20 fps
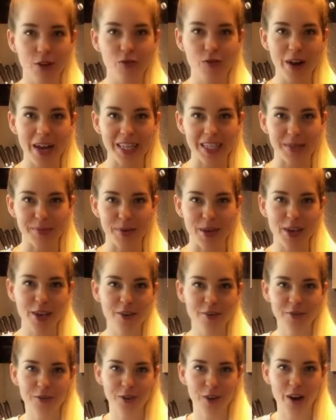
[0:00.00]
recipe
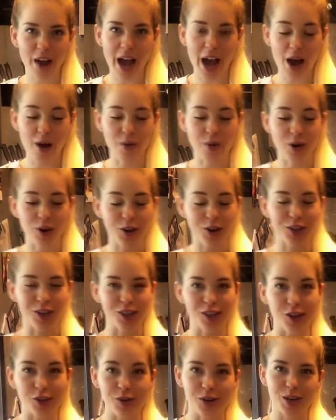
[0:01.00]
for our
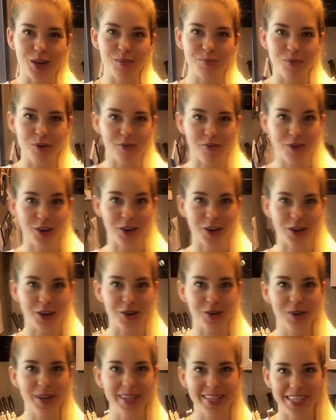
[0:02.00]
loaded
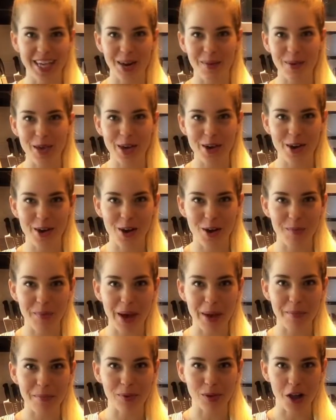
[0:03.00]
mofongo is gonna be on
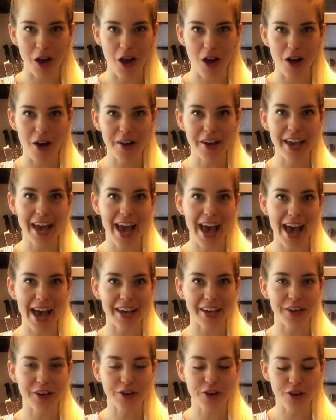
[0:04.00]
my blog
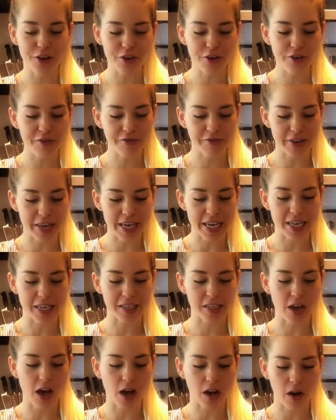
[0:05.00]
at
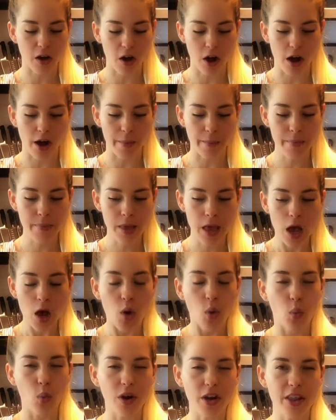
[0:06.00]
curevegan.com.
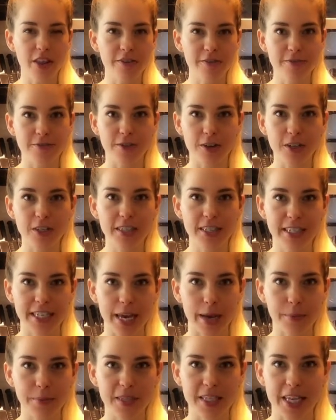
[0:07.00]
One of the first
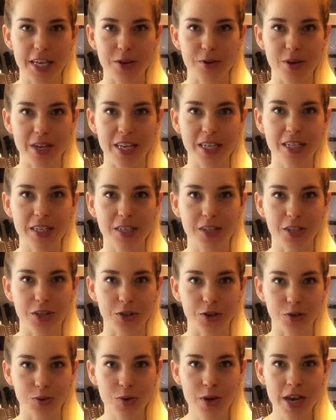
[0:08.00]
steps that you need to
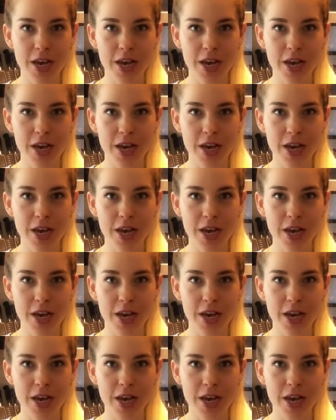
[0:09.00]
do